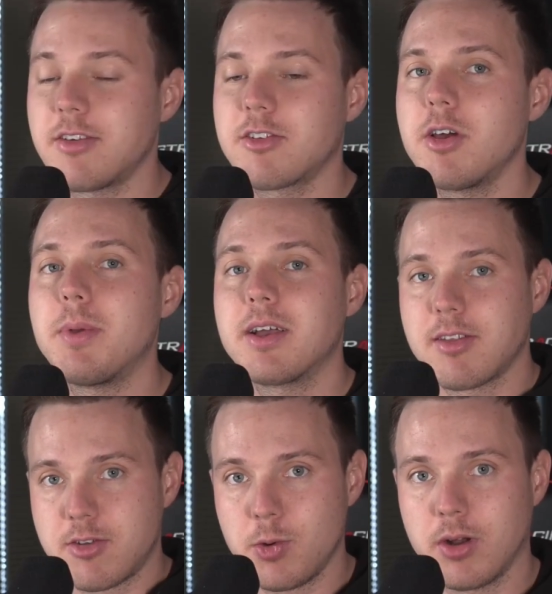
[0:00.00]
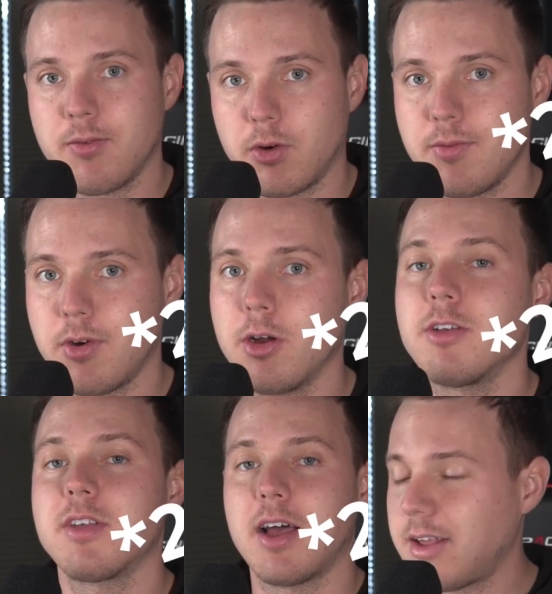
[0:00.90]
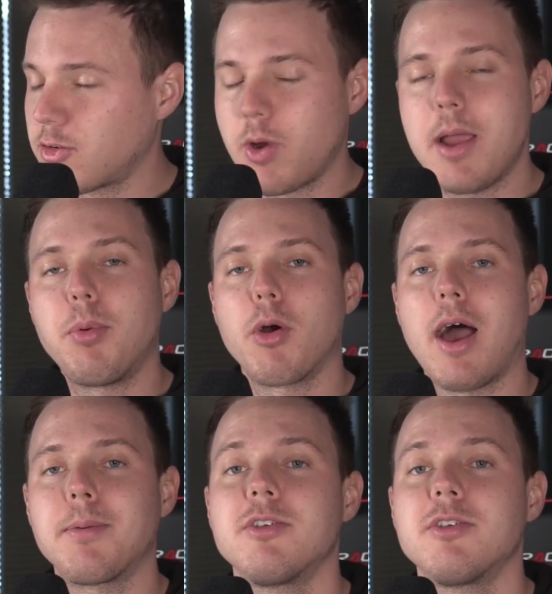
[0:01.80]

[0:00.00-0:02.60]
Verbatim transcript: This is good because it's two hundred forty-four hertz, it has great port